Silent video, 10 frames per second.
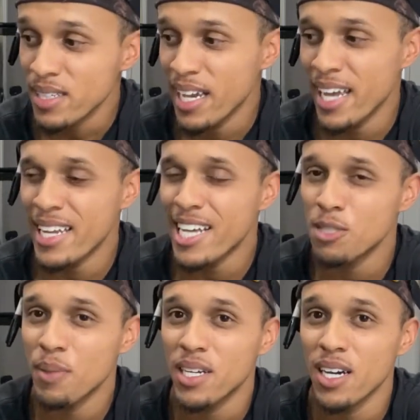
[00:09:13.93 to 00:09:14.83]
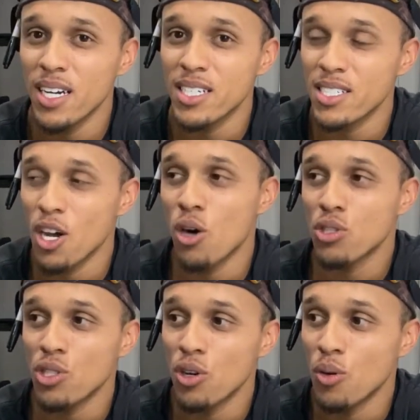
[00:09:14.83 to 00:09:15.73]
And that's because
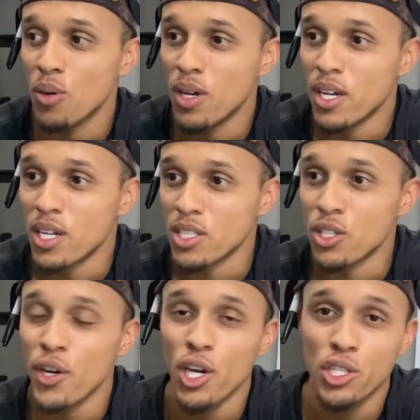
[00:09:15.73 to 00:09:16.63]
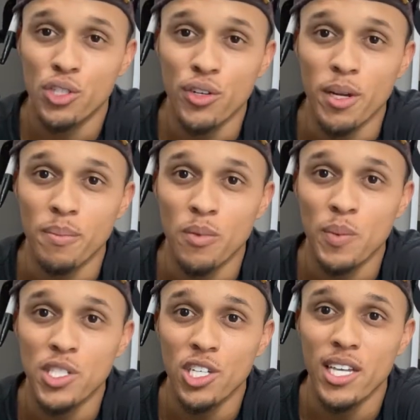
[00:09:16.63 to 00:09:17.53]
also during our trip, when
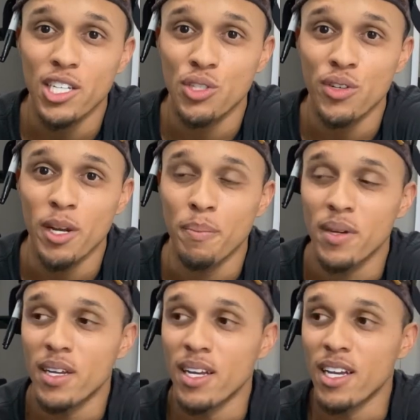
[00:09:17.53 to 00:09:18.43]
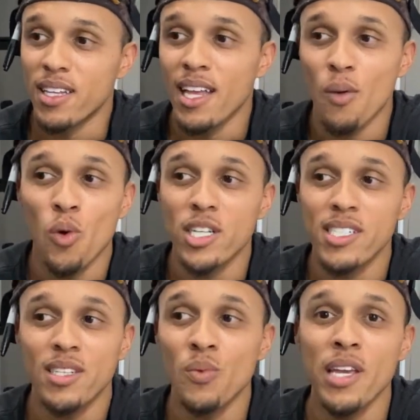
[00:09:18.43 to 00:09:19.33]
we took that trip, not once
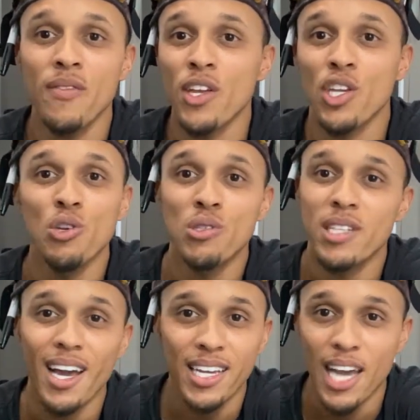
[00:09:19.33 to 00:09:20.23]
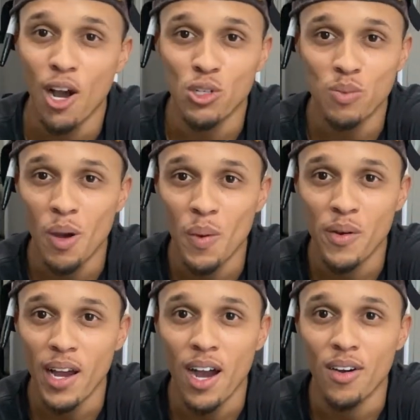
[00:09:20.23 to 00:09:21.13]
did we even use that couch while we
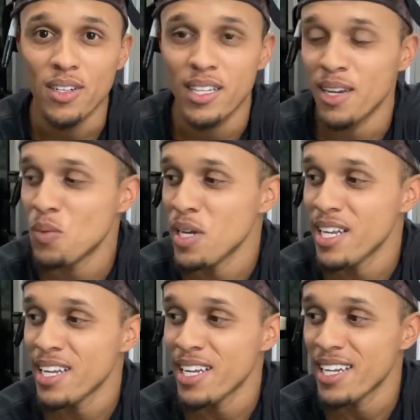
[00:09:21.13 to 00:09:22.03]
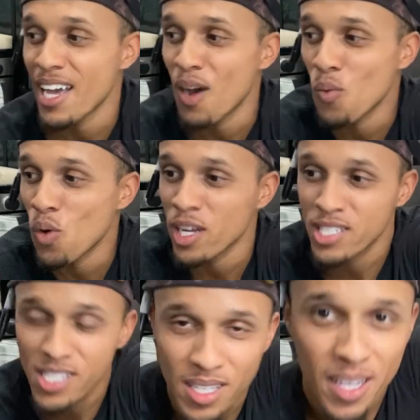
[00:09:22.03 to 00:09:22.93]
were out. Like, we didn't not
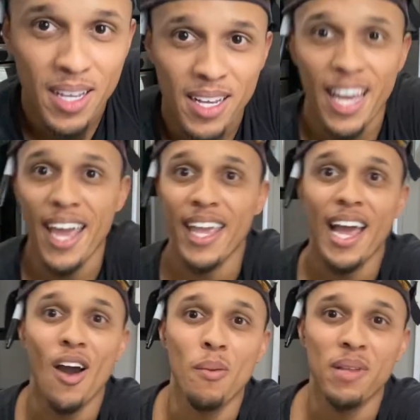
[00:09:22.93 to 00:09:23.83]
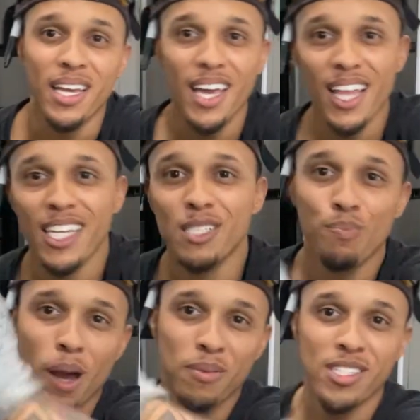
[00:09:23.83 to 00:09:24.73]
once hang out and be like, hey, let's
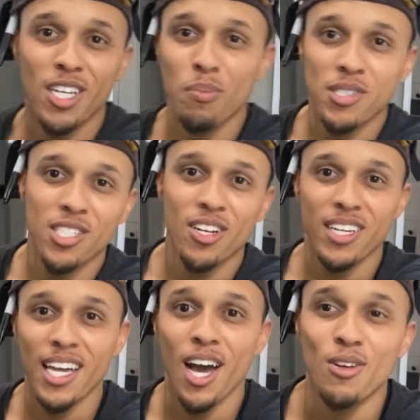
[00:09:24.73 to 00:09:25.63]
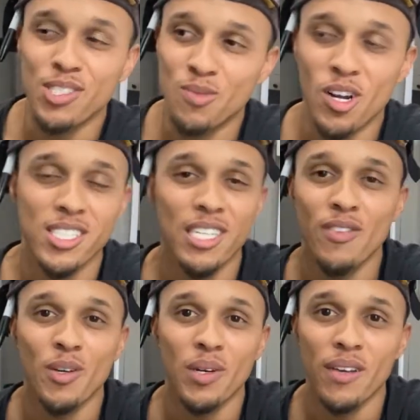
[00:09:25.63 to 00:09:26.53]
pop this up and sit on the couch and watch
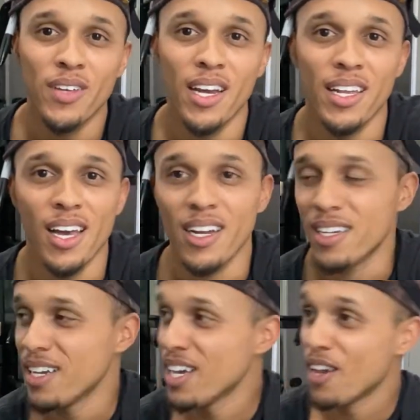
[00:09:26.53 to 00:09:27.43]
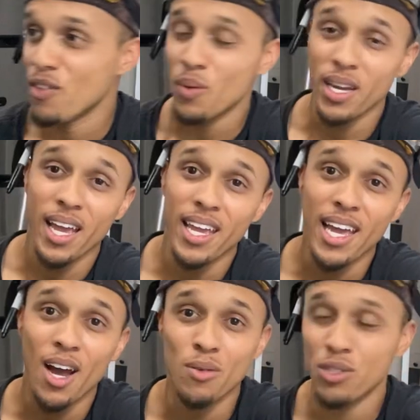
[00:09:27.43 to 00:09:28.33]
TV or whatever, yada yada. If you want to hang
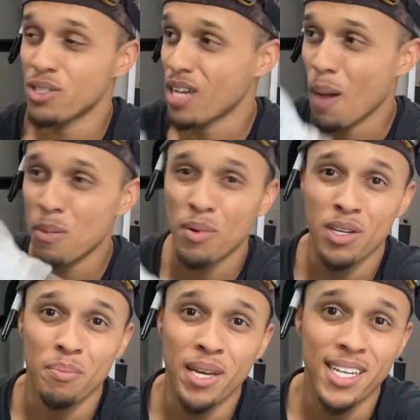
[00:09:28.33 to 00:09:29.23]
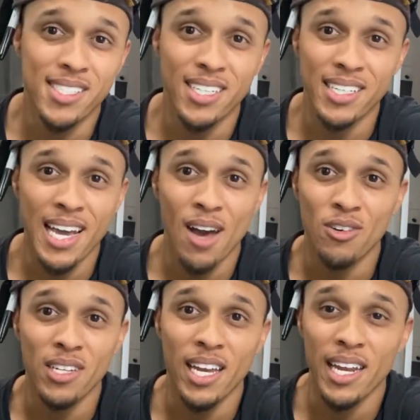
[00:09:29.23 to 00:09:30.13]
out, you just hop up on the bed, sit down
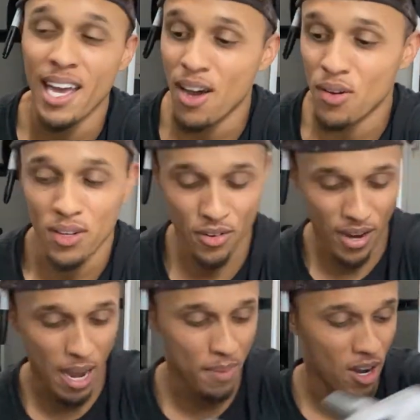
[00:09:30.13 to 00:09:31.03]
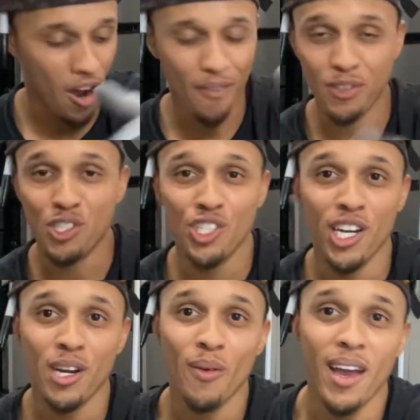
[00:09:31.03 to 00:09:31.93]
or lay down, or grab an office
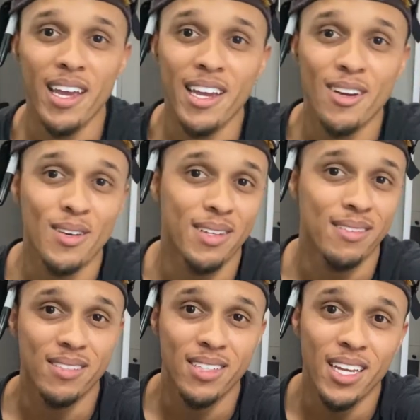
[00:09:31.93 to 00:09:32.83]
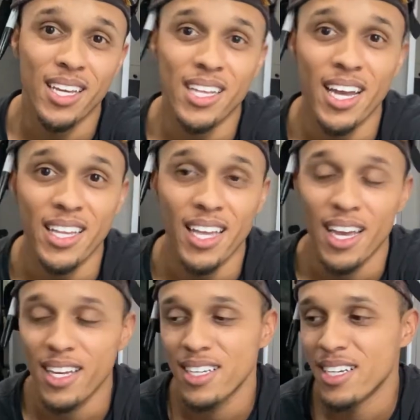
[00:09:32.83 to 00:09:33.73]
chair right here and kick it like
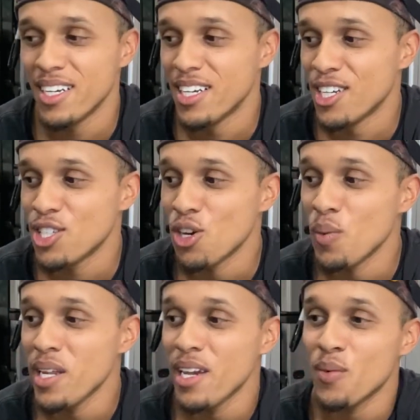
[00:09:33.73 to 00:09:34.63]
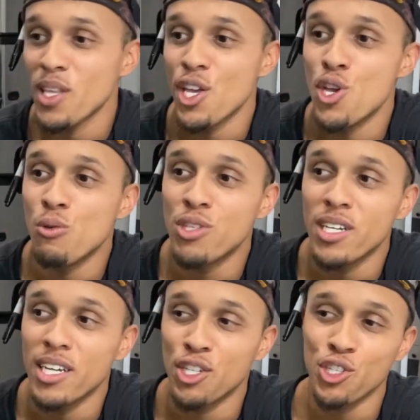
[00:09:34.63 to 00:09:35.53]
that. So we didn't really use
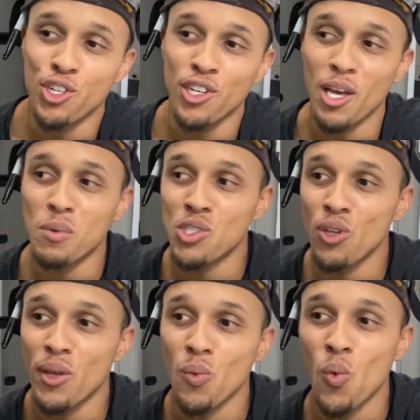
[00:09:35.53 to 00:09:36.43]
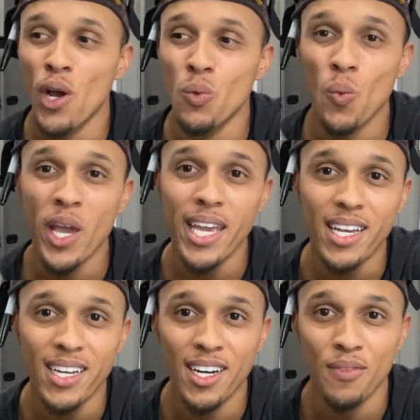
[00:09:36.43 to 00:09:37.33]
it, and sure, that was only 1
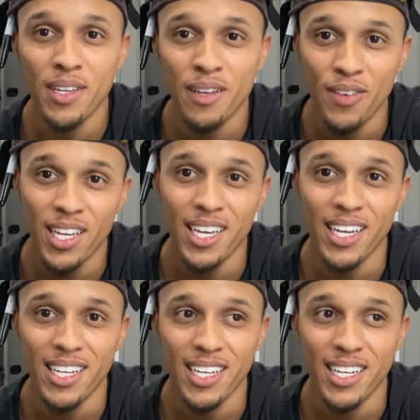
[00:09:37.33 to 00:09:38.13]
week of giving it